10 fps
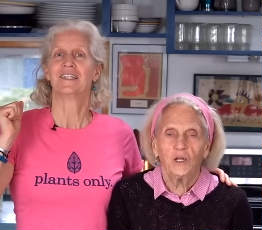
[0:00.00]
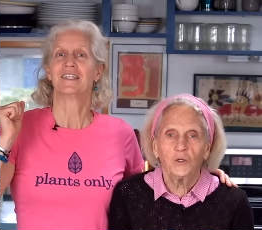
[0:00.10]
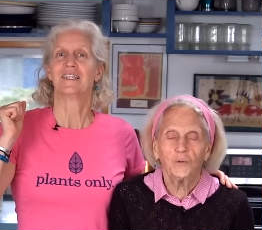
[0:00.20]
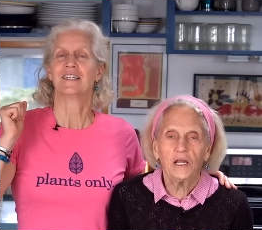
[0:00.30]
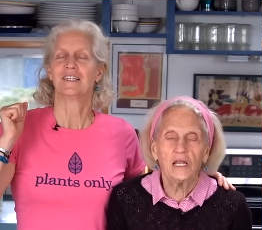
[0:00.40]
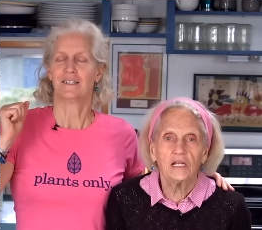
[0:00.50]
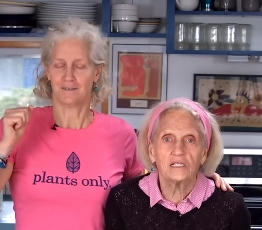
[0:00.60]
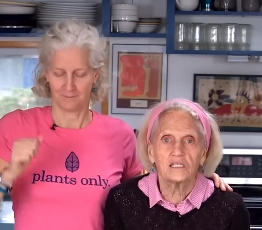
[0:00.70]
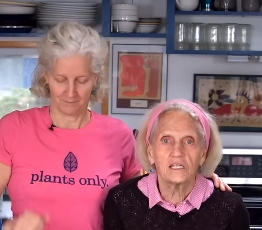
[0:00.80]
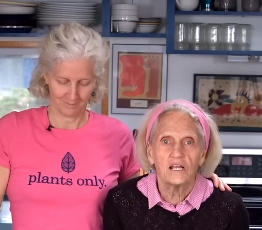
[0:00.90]

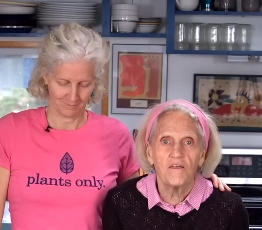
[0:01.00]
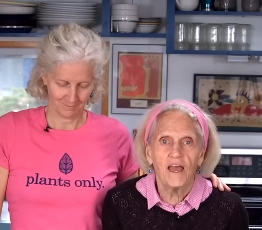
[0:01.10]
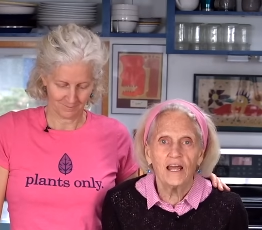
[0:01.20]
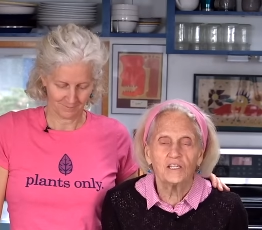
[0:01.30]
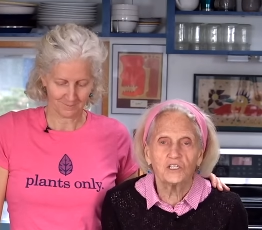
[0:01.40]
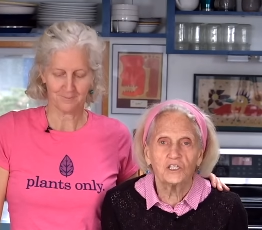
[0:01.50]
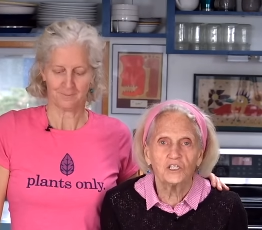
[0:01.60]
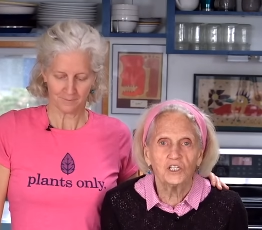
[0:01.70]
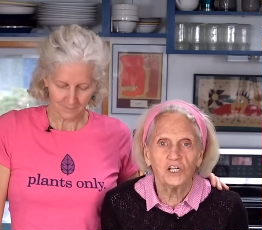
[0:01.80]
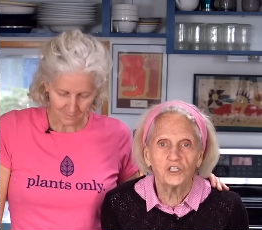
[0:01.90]
Speaker 1: ingredients. That is going
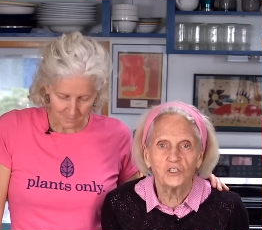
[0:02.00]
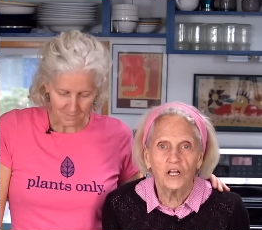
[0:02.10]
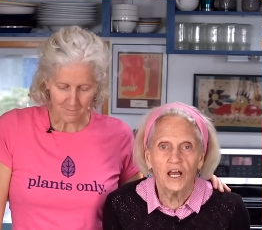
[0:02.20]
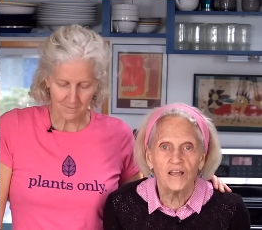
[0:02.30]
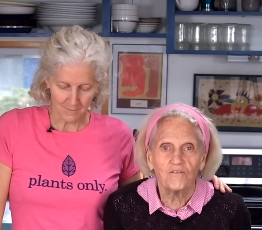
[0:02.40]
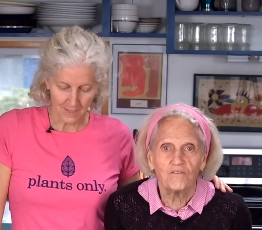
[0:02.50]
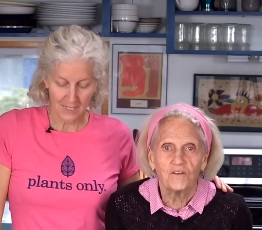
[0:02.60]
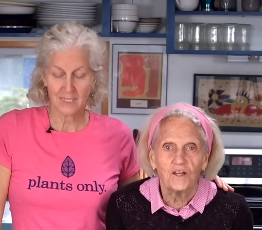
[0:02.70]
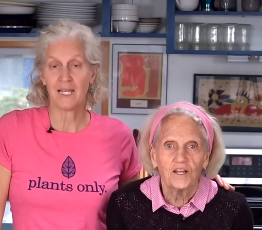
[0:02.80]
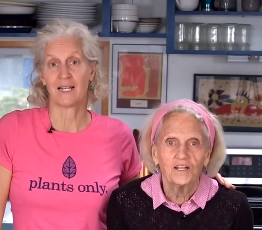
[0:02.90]
to change your life.
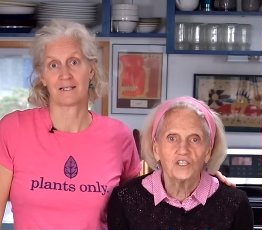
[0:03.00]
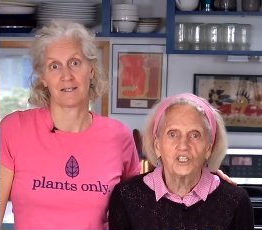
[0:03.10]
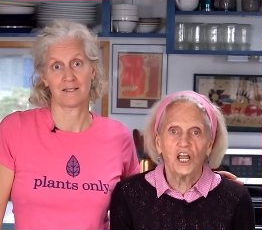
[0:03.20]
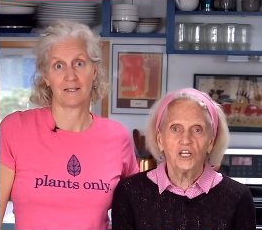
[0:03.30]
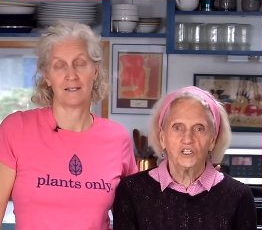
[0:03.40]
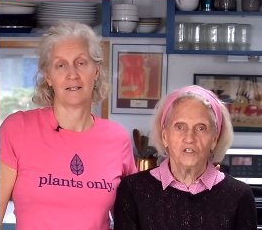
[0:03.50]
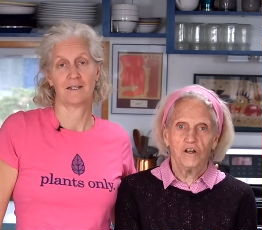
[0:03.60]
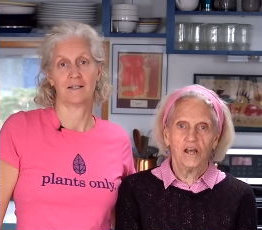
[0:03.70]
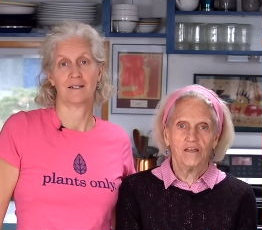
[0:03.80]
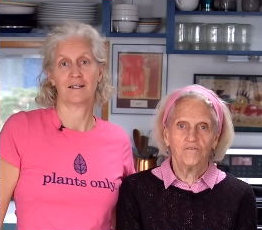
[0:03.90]
Yes. Change your
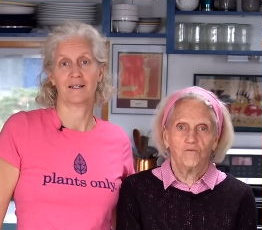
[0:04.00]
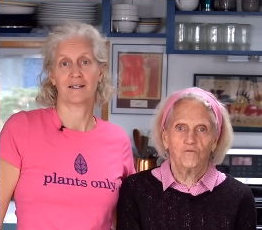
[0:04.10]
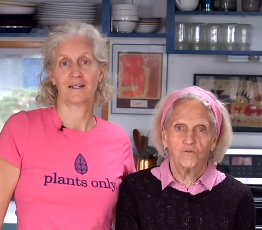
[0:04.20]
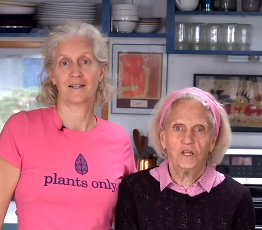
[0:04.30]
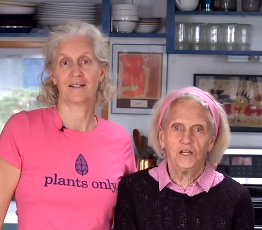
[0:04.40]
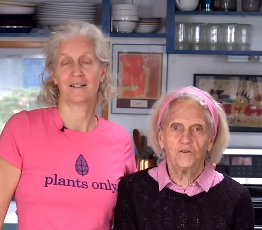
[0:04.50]
life. Read